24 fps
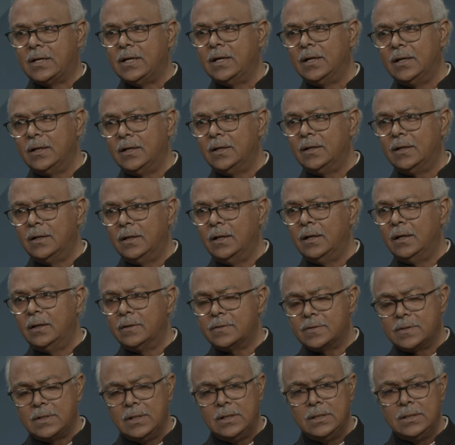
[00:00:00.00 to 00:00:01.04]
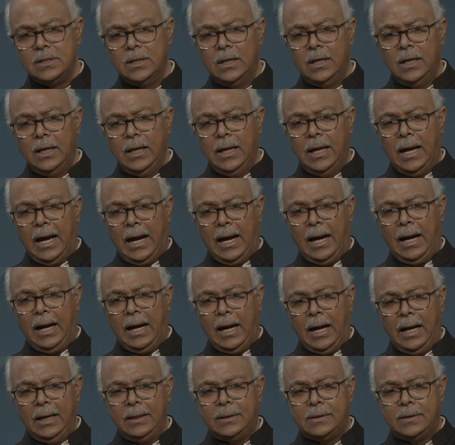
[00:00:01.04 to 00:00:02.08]
skills.
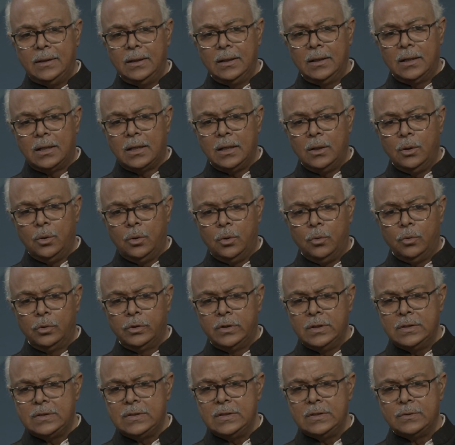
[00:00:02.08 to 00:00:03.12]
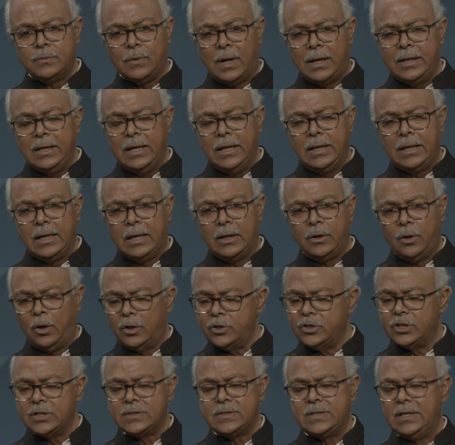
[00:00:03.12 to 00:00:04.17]
I think, this is one area,
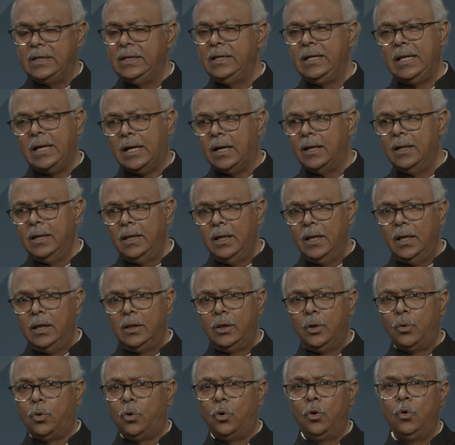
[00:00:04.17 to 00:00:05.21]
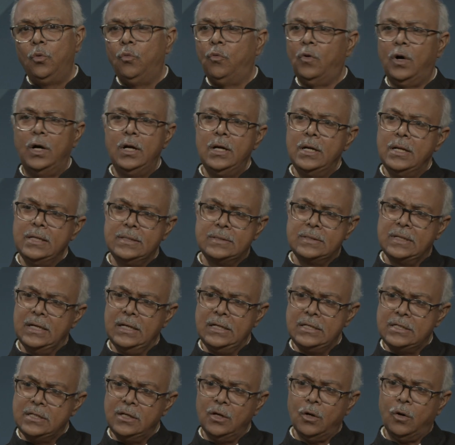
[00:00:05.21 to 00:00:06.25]
not just India, the whole world is
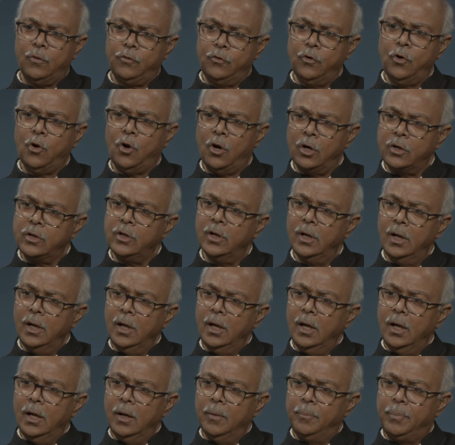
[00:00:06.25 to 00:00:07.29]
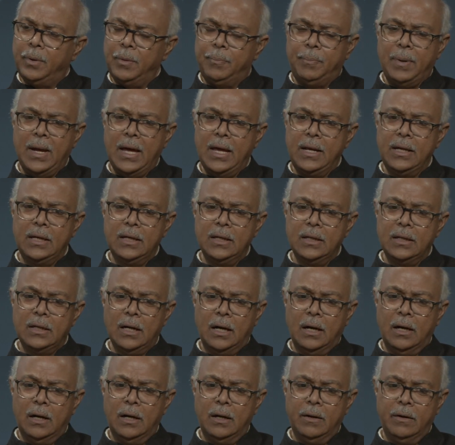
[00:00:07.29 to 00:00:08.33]
guilty of not preparing
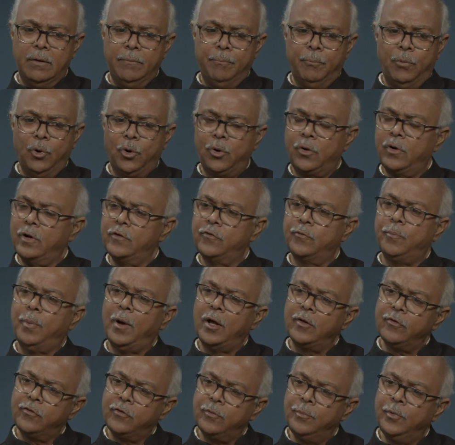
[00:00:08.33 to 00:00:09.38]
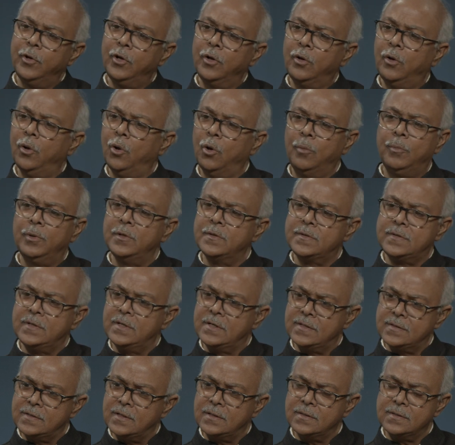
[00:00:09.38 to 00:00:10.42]
more responsible global
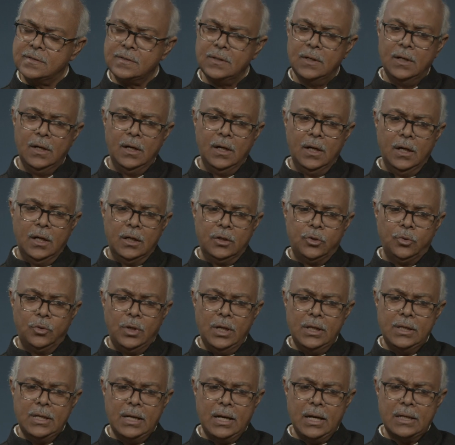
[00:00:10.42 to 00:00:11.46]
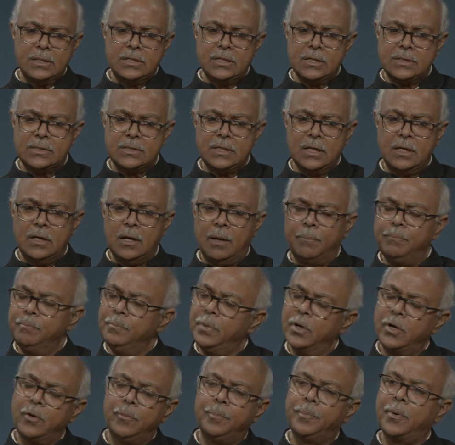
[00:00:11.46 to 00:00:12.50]
citizens. Today, there are just a
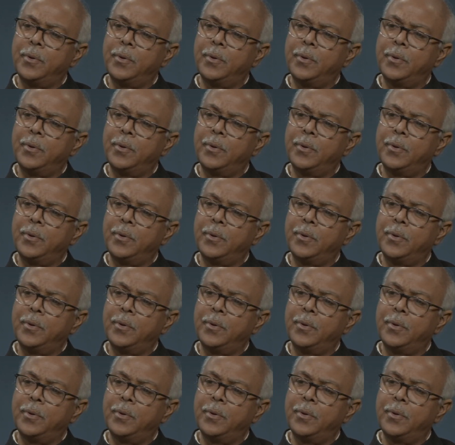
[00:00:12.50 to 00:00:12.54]
number of